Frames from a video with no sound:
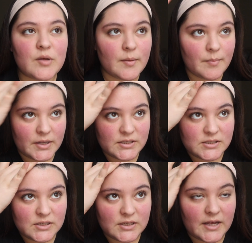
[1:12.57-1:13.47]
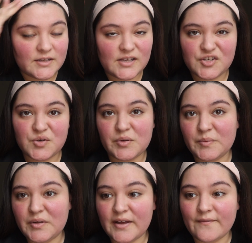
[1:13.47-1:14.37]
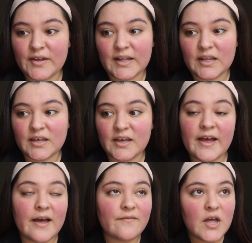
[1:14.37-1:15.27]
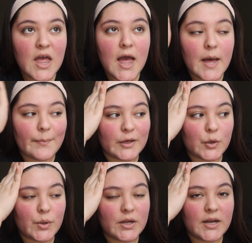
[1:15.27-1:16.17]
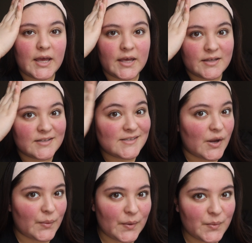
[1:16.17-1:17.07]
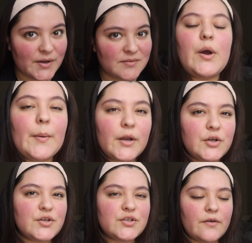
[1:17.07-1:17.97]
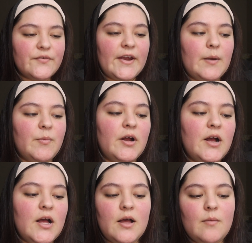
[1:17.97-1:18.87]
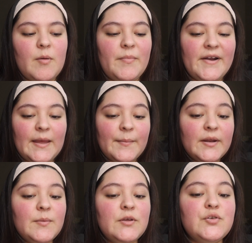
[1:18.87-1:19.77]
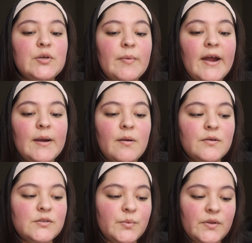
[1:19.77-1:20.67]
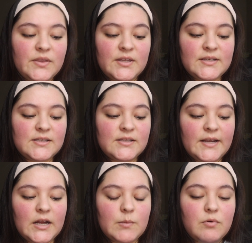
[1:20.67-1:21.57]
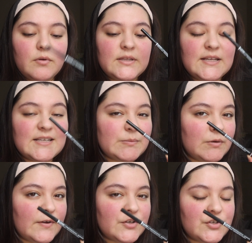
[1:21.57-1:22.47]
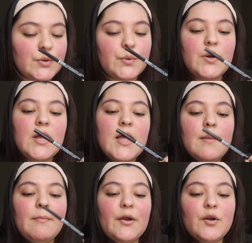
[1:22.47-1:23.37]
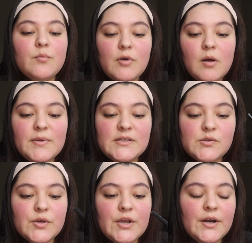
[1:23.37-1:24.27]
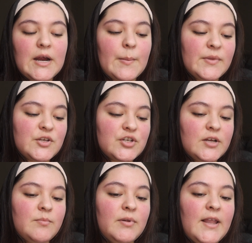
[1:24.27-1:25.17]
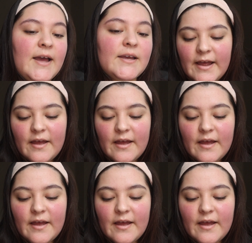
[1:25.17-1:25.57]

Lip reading: But yeah, it's actually really comfy. I like it. I have a pink one and a white one. I'm gonna do this off camera, but I am gonna be doing my eyebrows with this NYX Professional micro brow pencil here. I'm in the shade black.